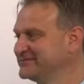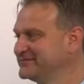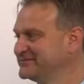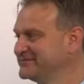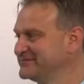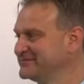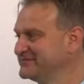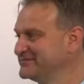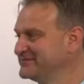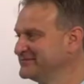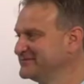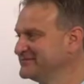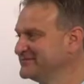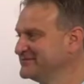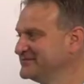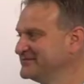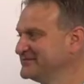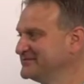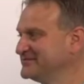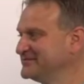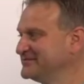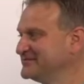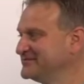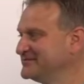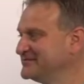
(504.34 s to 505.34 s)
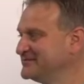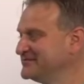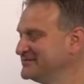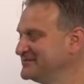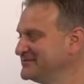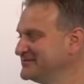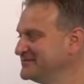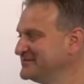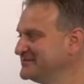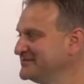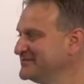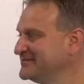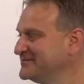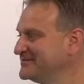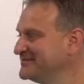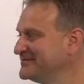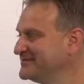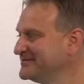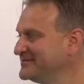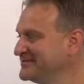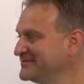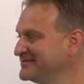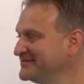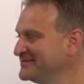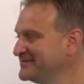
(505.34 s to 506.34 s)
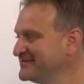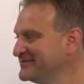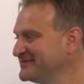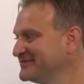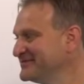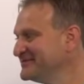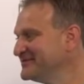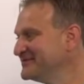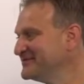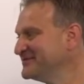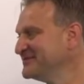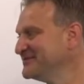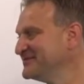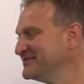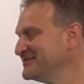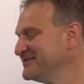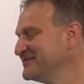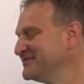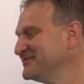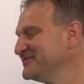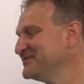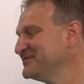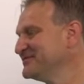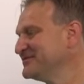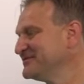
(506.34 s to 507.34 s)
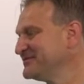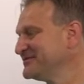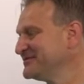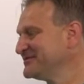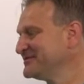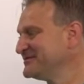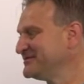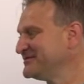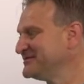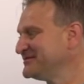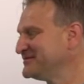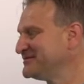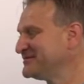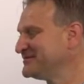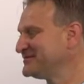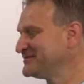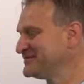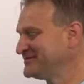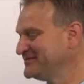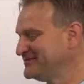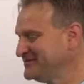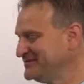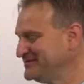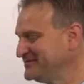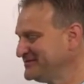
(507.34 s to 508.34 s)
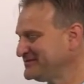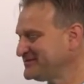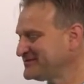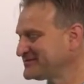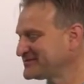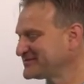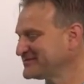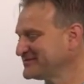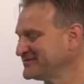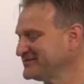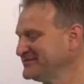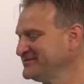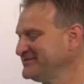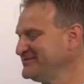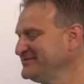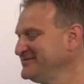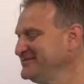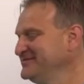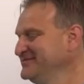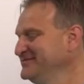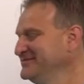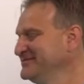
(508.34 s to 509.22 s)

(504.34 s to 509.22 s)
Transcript: The person shown says nothing.